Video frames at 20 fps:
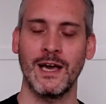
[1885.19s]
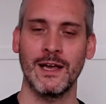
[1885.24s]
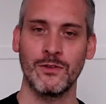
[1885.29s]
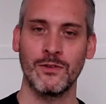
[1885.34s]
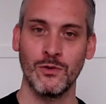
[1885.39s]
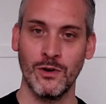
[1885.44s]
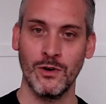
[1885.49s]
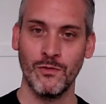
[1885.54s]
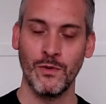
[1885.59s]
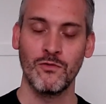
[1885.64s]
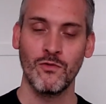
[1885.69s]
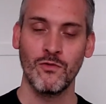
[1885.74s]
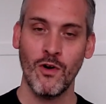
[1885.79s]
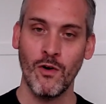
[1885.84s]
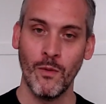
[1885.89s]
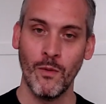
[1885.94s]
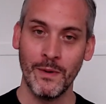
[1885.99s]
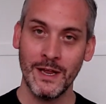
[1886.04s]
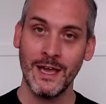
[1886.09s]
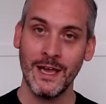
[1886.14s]
that sort of
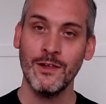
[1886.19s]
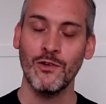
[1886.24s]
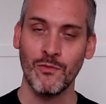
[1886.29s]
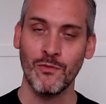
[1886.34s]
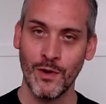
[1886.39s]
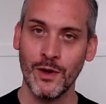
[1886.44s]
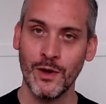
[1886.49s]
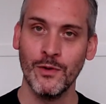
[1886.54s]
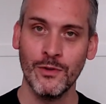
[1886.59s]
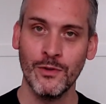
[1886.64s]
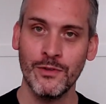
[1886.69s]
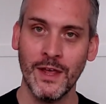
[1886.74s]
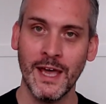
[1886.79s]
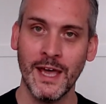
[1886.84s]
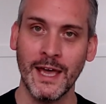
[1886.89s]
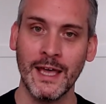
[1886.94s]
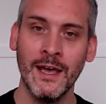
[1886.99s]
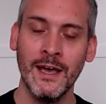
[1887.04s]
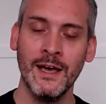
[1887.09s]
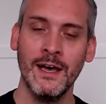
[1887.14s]
withdrawal. But it is a real
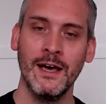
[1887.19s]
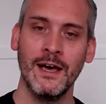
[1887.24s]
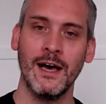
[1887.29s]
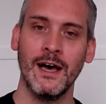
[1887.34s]
thing.